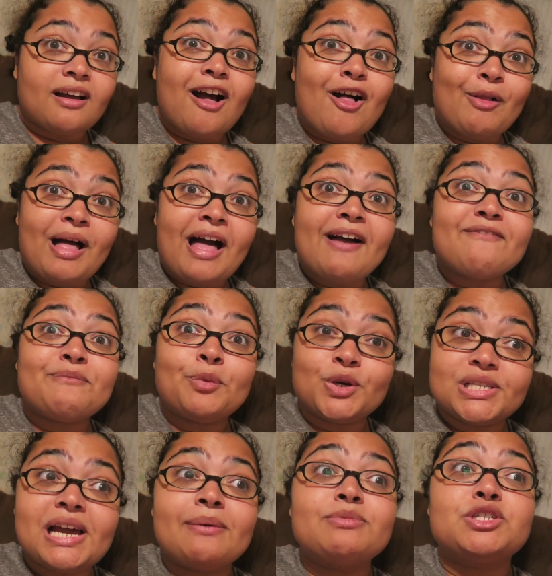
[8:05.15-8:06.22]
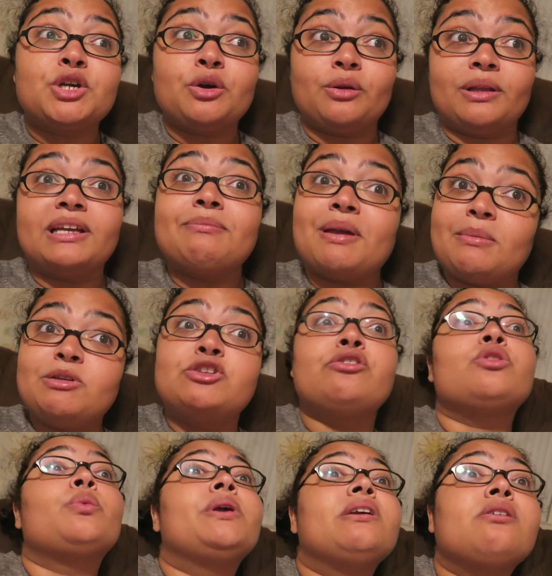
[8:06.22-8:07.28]
I'll have more time to go like maybe during
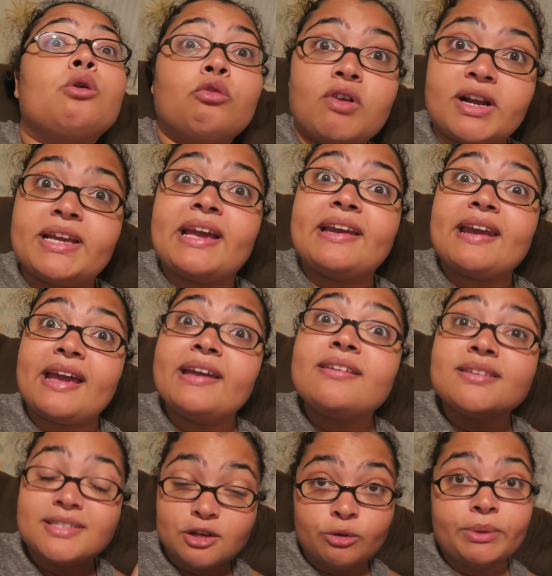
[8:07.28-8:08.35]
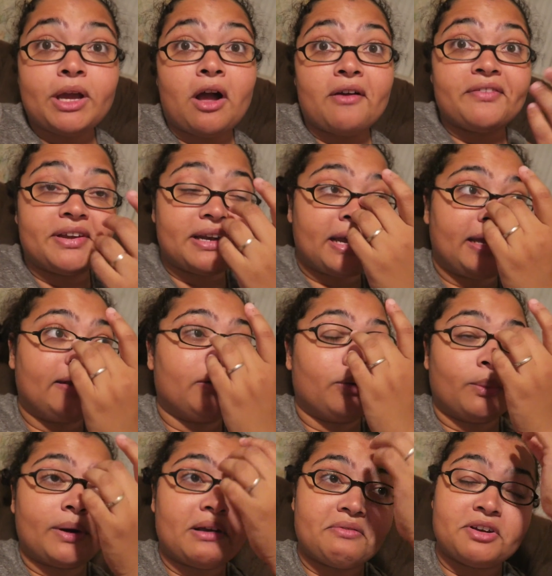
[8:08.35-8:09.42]
the week go running at night because he'll be off at night or
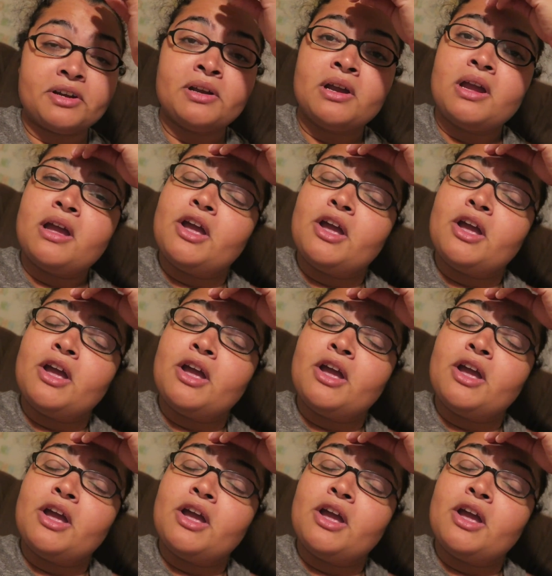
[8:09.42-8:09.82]
whatever.